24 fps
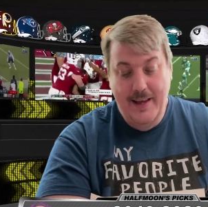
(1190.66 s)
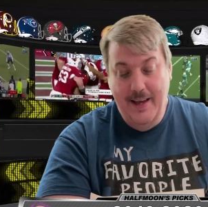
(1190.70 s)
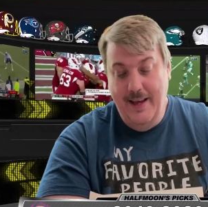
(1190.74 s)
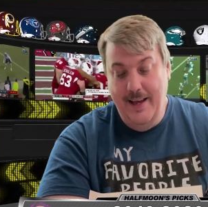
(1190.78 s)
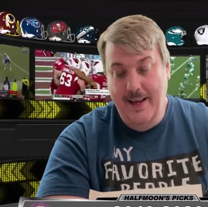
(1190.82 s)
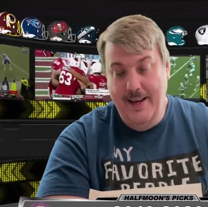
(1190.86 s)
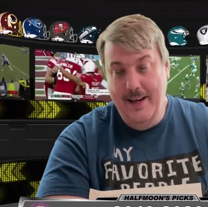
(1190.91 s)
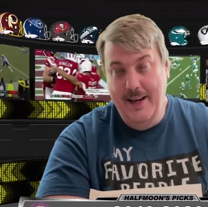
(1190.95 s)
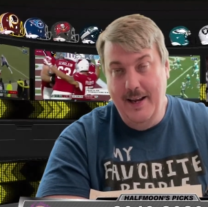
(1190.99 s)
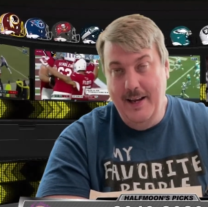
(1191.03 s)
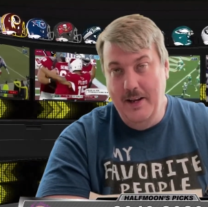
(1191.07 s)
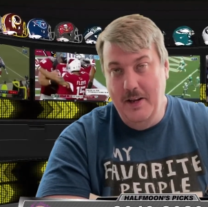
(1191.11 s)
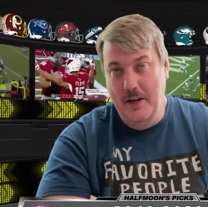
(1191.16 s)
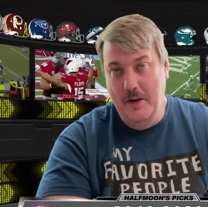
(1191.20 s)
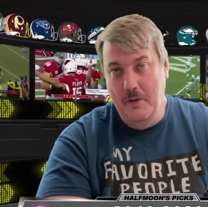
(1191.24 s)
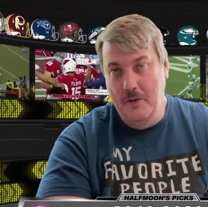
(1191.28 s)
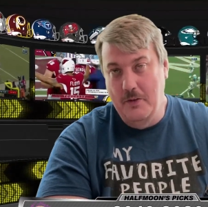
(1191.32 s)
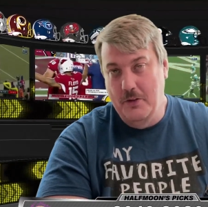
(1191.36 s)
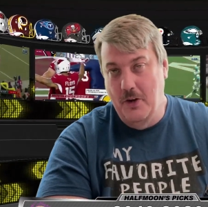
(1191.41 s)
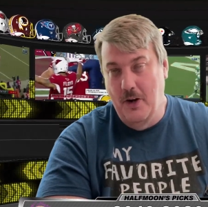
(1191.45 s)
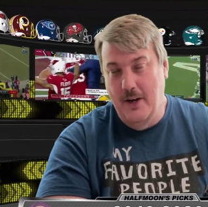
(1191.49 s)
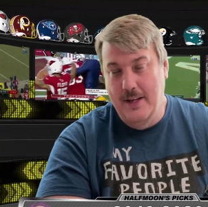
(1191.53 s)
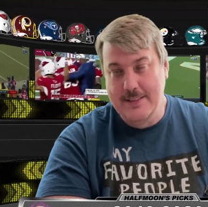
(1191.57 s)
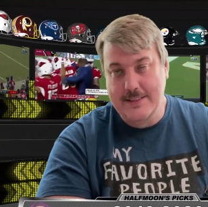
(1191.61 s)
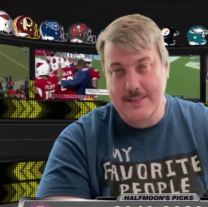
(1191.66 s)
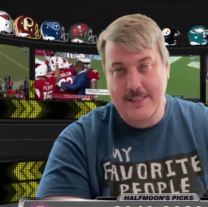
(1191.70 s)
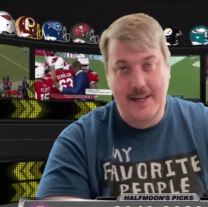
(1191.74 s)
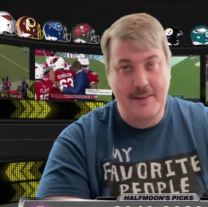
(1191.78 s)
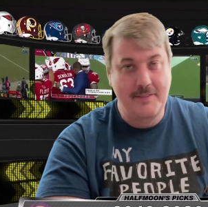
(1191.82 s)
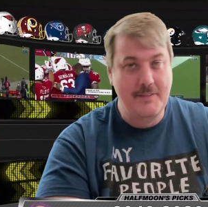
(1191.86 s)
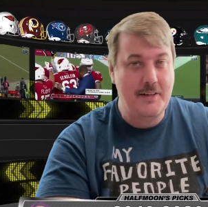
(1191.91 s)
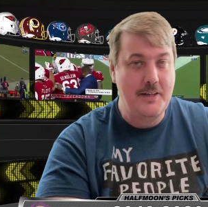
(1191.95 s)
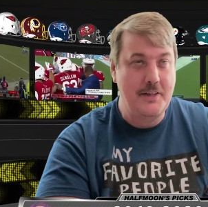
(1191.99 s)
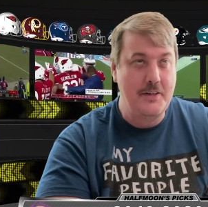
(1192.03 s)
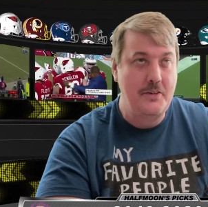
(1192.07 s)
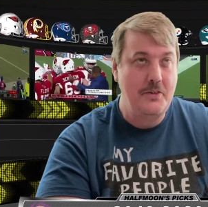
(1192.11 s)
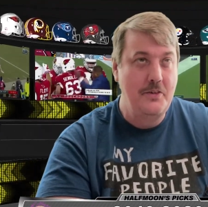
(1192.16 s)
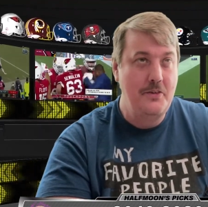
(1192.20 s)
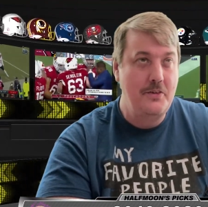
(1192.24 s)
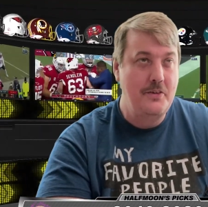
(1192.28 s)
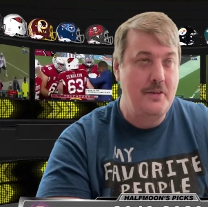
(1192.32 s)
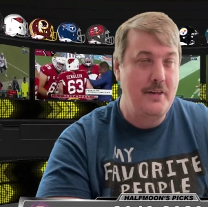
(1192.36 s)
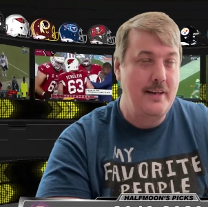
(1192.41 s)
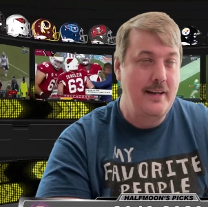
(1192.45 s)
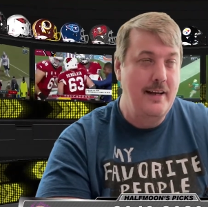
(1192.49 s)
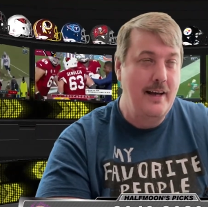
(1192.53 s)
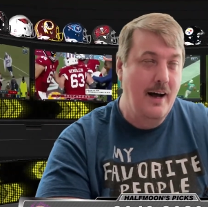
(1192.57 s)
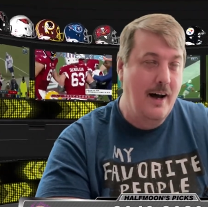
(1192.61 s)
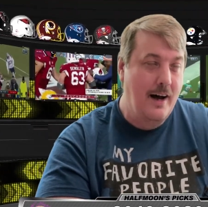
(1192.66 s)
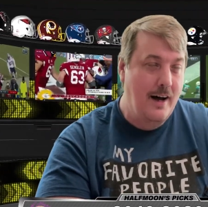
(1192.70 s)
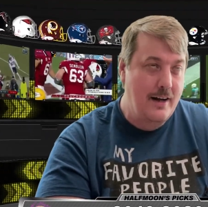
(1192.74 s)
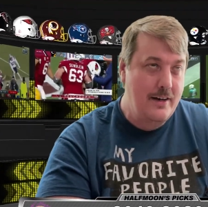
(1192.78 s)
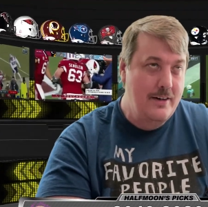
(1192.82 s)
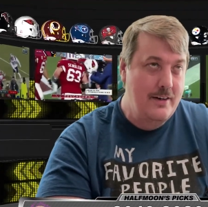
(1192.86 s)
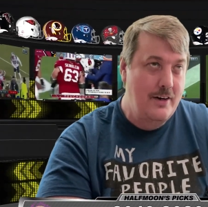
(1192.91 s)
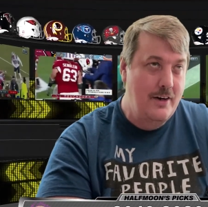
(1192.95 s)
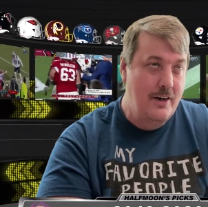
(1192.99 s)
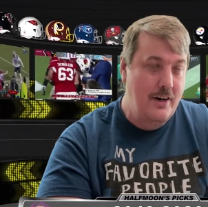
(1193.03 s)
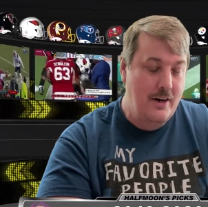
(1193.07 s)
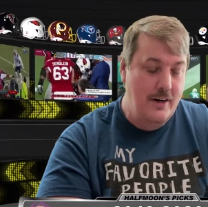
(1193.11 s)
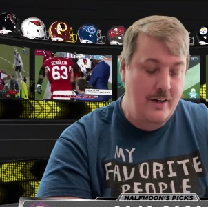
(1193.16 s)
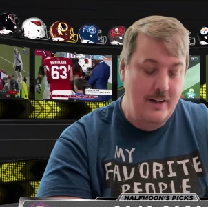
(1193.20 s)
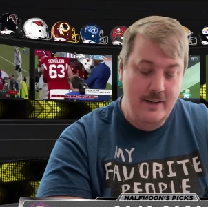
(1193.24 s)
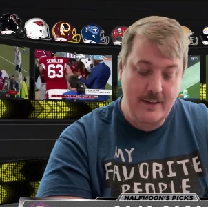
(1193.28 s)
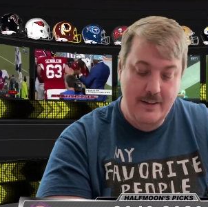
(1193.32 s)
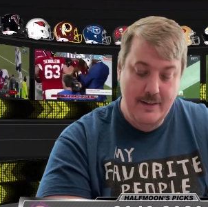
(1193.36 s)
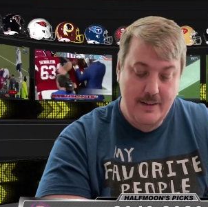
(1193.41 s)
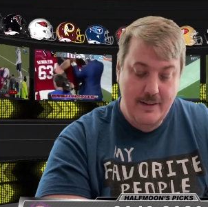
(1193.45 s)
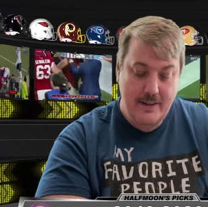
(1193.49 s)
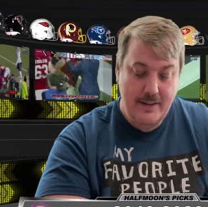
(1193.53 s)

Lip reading: and they've gone 7-2 to the under.